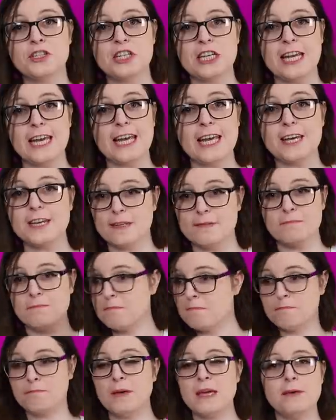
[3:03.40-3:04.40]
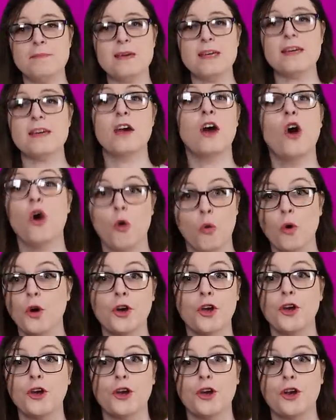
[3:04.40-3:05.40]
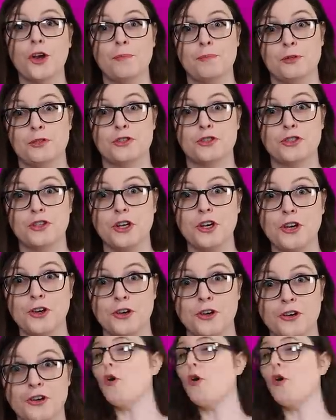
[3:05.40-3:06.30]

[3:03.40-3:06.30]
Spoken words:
of shade and baby, we're cooking up a stew.